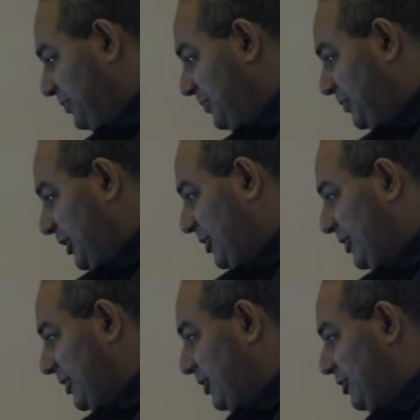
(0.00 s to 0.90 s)
Let's
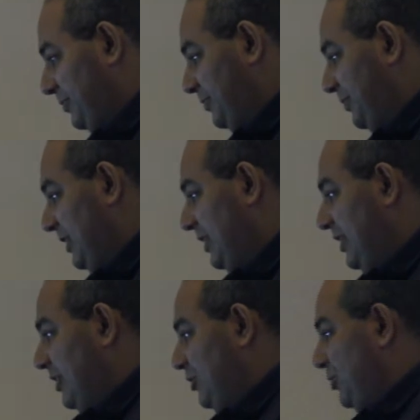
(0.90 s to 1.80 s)
move on.
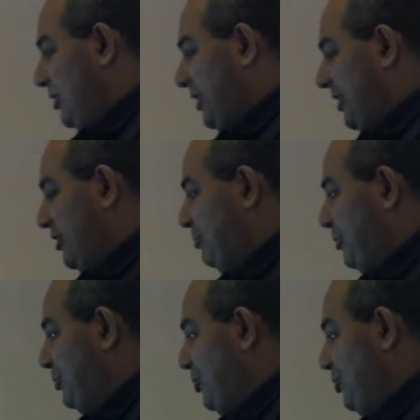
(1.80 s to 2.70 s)
I will
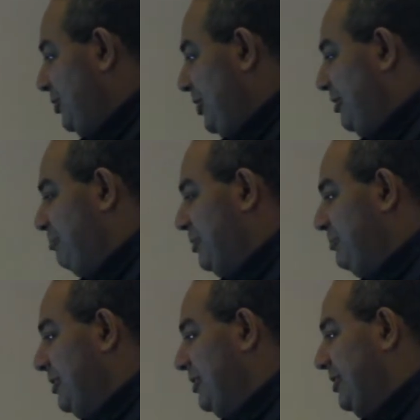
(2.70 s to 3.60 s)
skip this. This
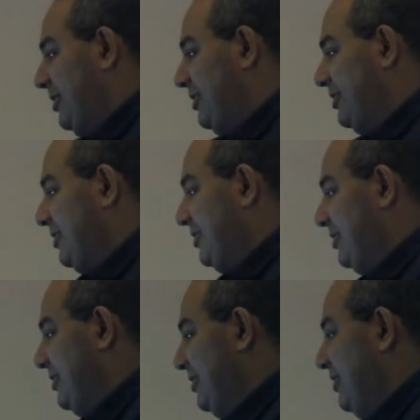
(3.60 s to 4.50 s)
is an example of
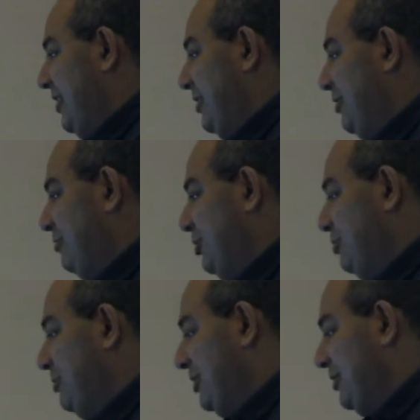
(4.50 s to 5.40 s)
execution
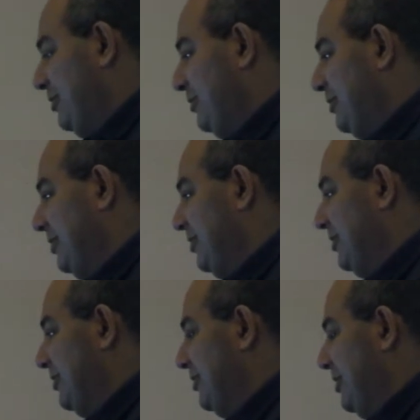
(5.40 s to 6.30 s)
of one of the
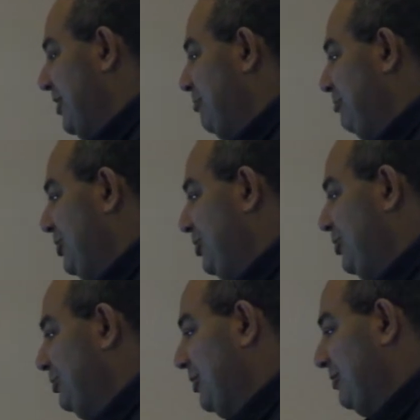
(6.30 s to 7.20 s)
methodologies on
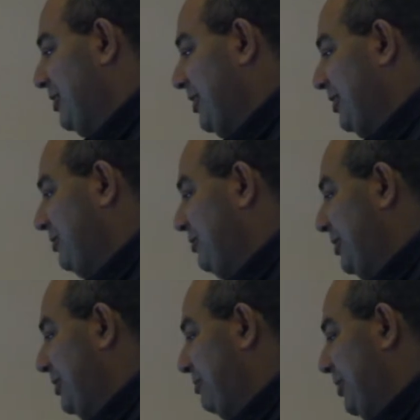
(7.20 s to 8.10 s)
the lowest level, how
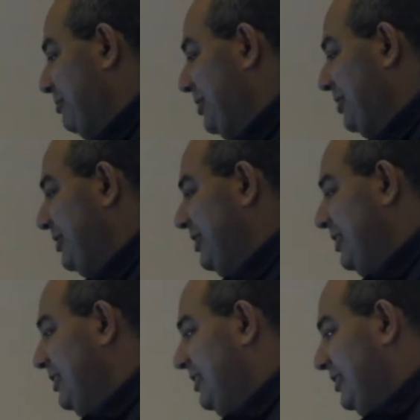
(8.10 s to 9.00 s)
to
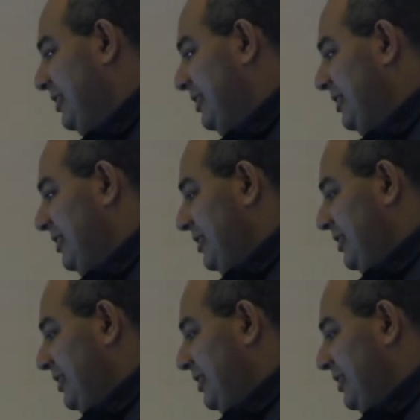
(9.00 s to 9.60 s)
release memory.